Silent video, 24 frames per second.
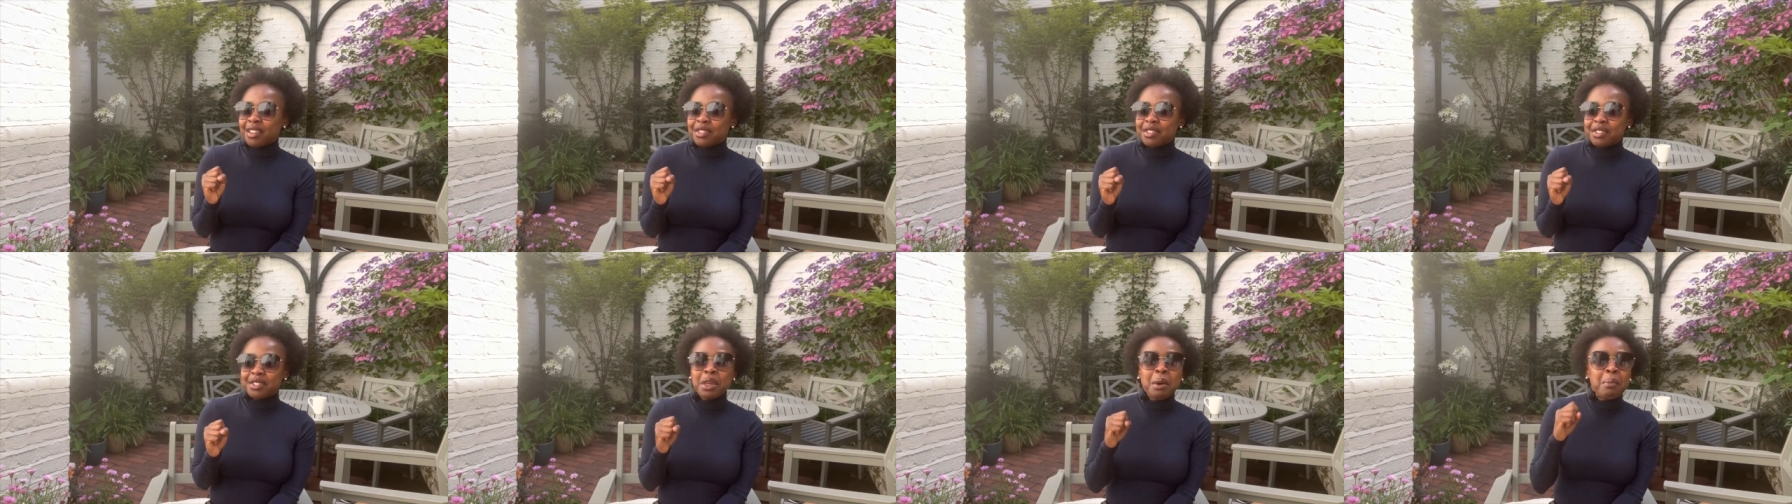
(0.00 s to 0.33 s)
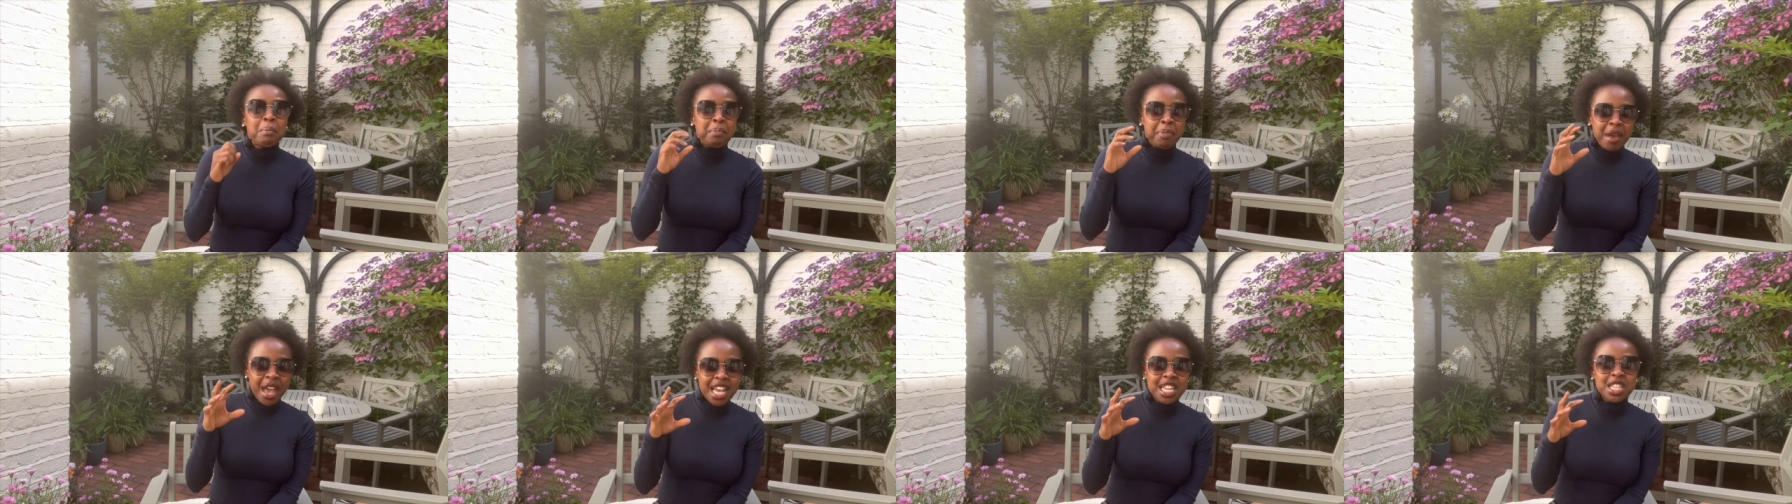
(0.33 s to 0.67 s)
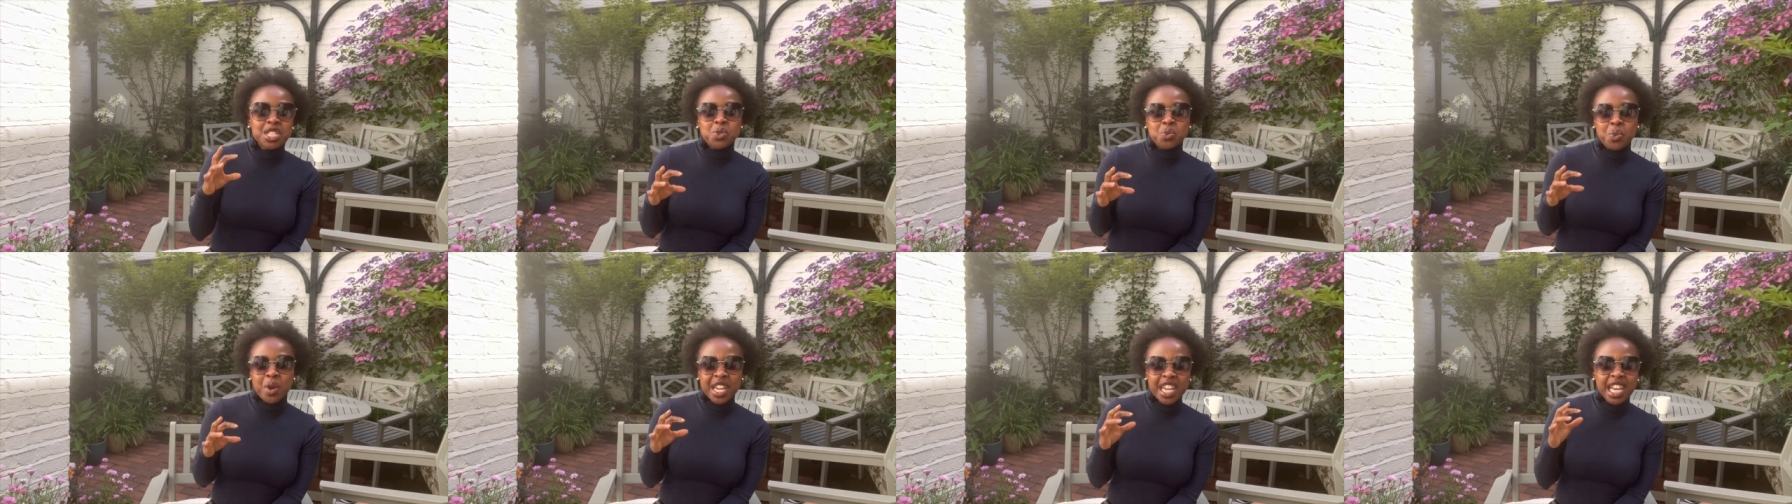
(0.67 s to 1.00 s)
the
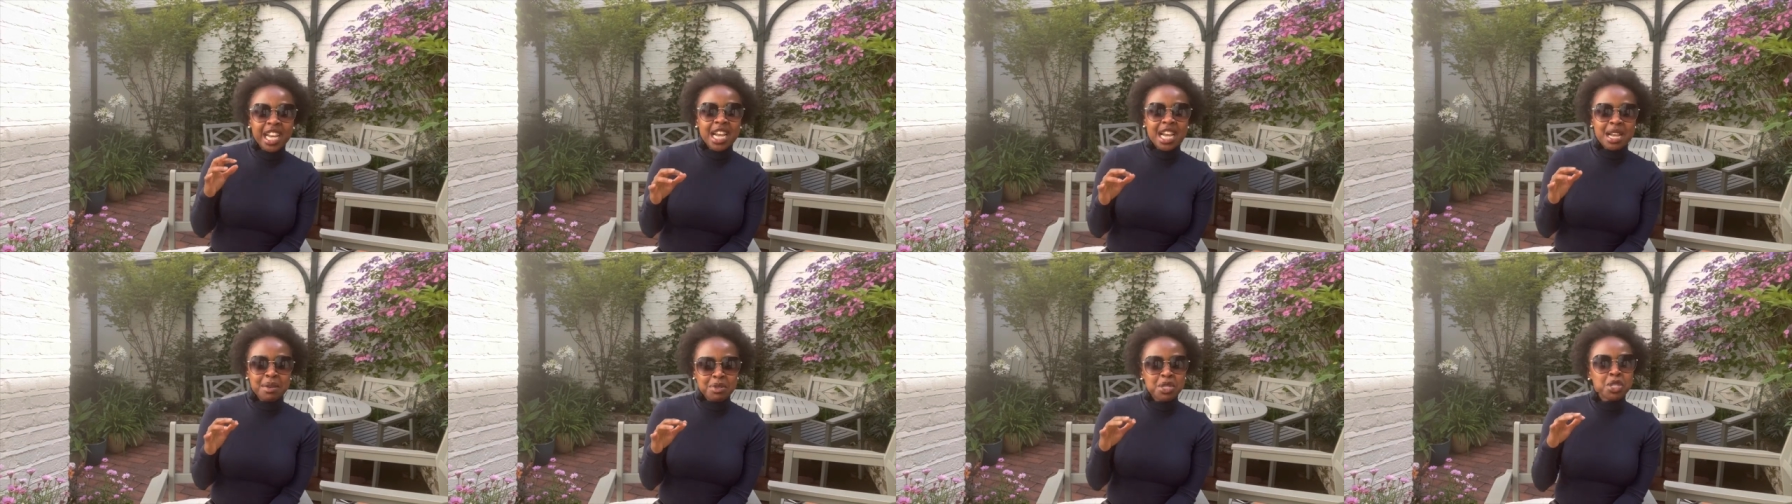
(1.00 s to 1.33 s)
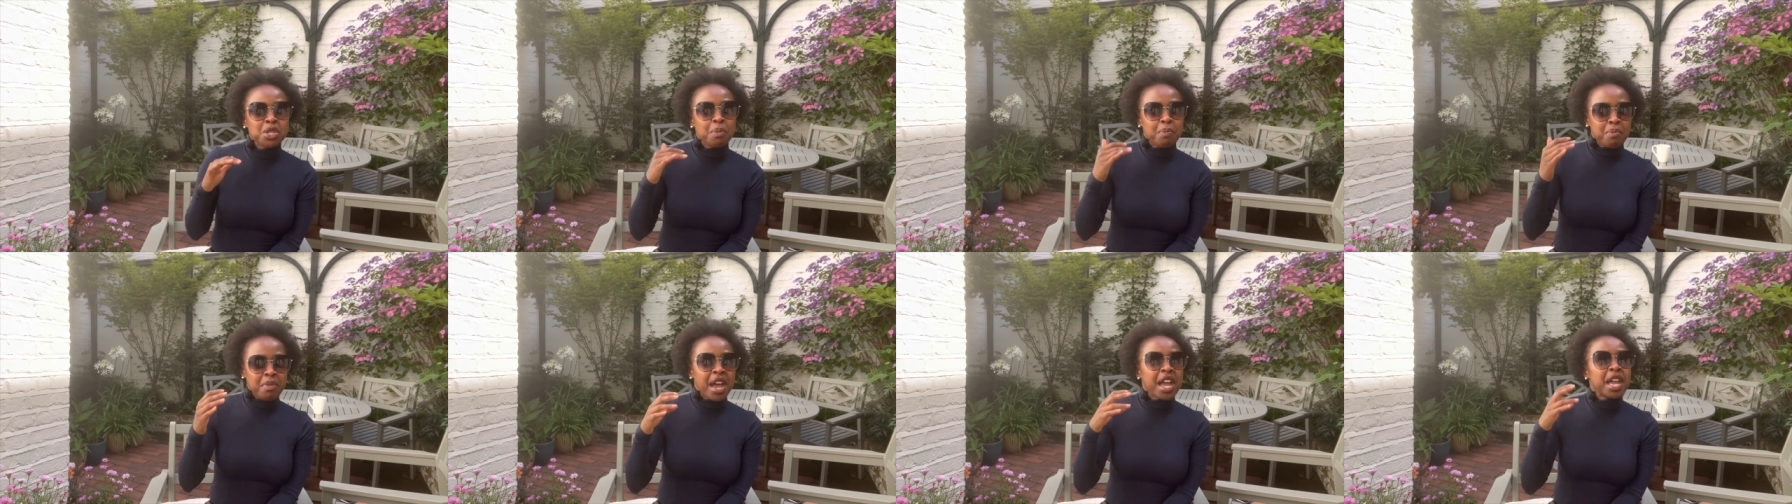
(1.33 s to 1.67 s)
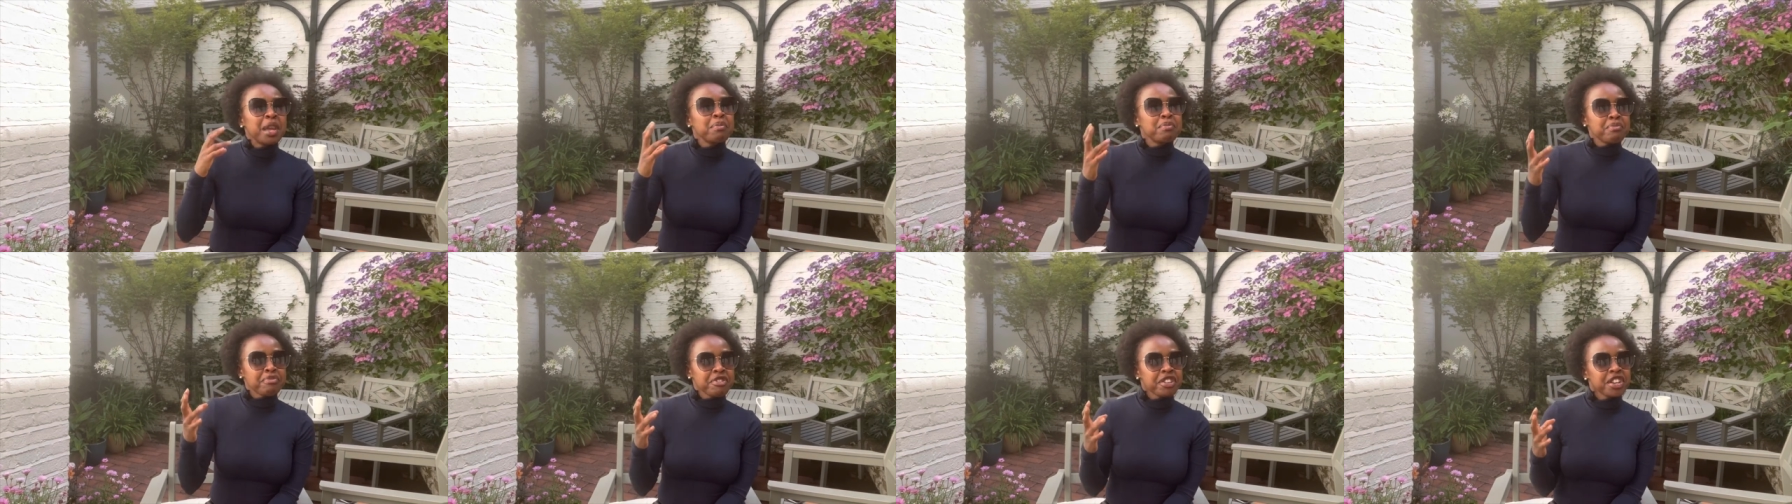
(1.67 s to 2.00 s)
best when it comes to
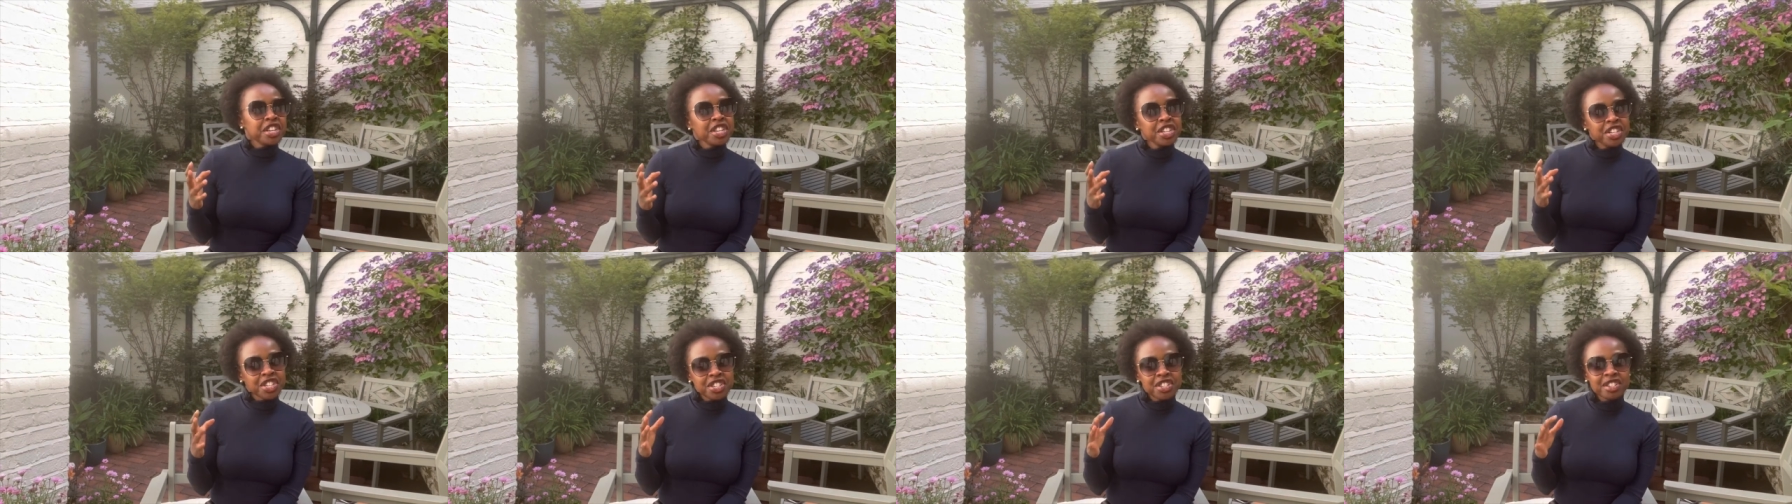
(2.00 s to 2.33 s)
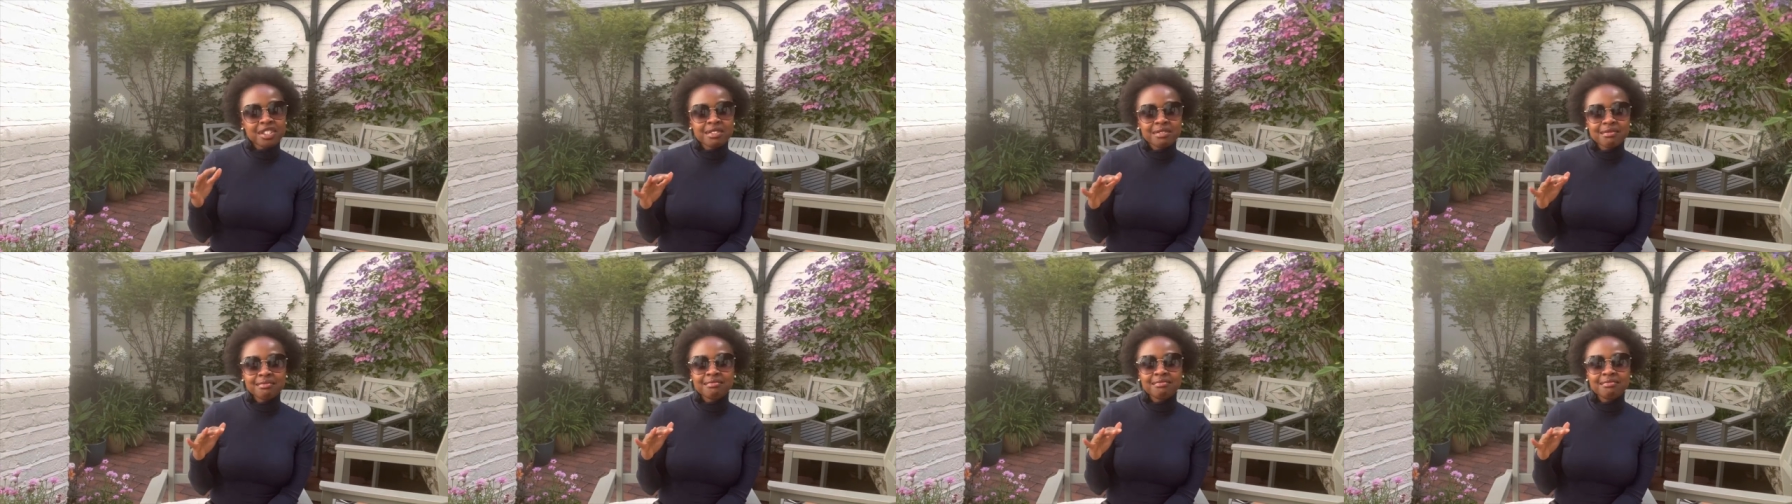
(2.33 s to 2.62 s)
buying British.